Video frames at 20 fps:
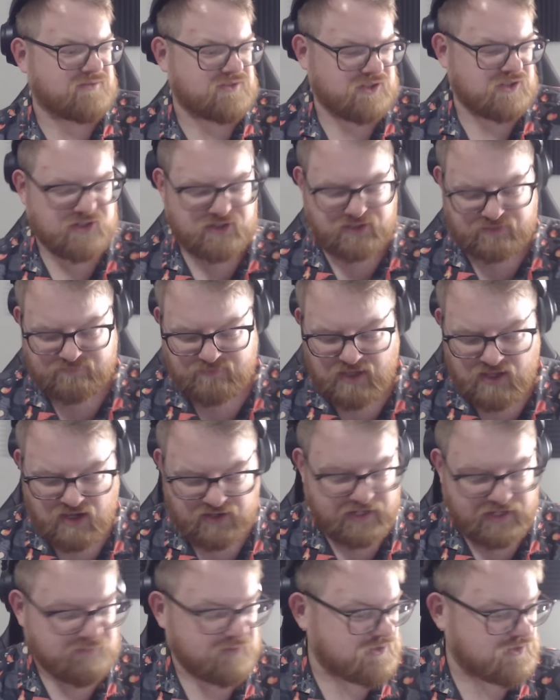so you're good.
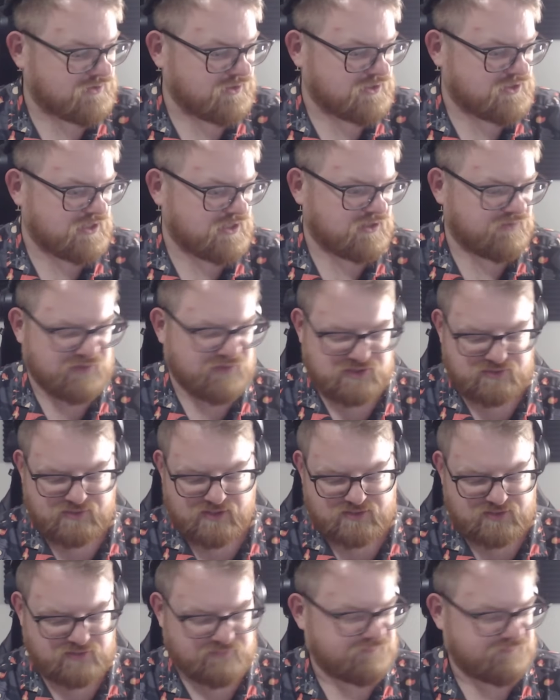Okay, let's hear the first
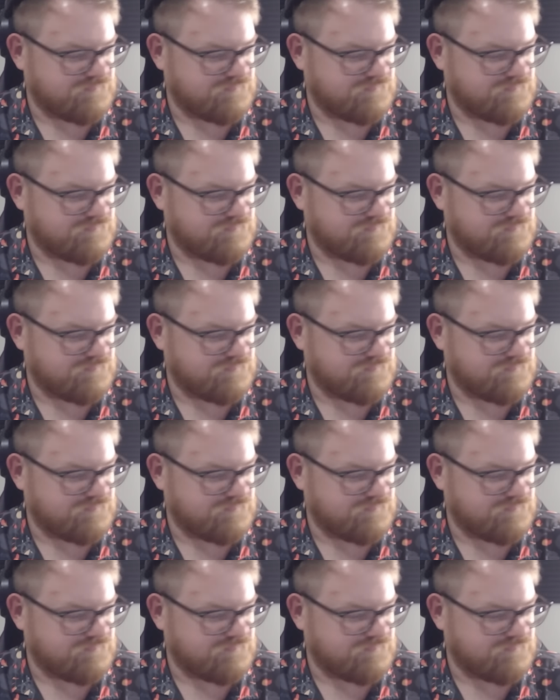question.